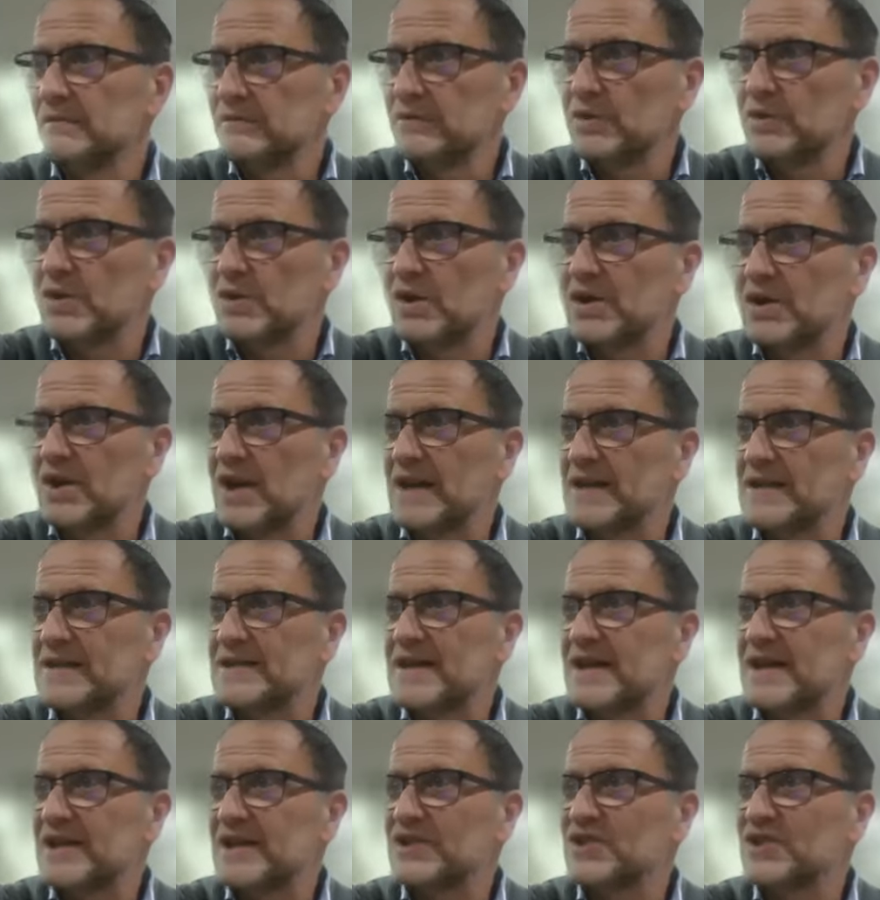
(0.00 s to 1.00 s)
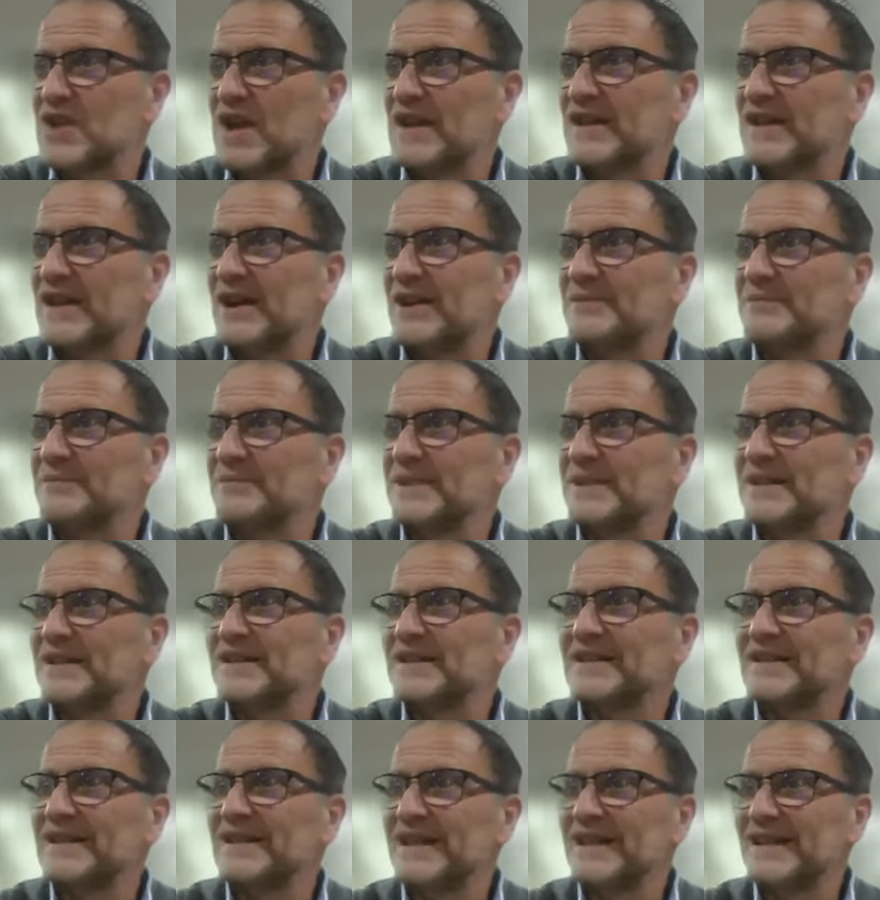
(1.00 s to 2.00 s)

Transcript: You have got your Hatzalah jacket on, Billy?